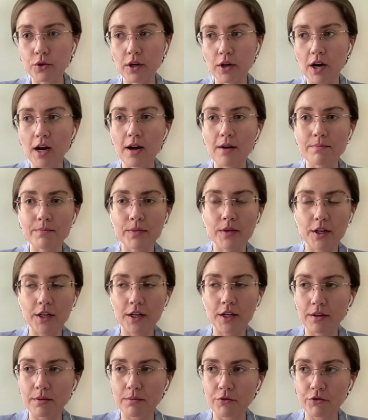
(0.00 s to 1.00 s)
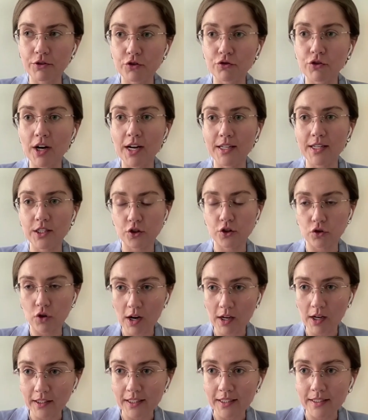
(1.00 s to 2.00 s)
Redress,
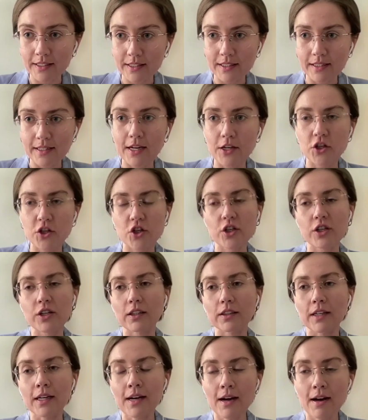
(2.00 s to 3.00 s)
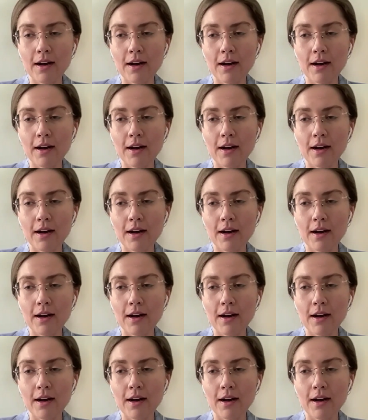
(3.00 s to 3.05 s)
Trial International,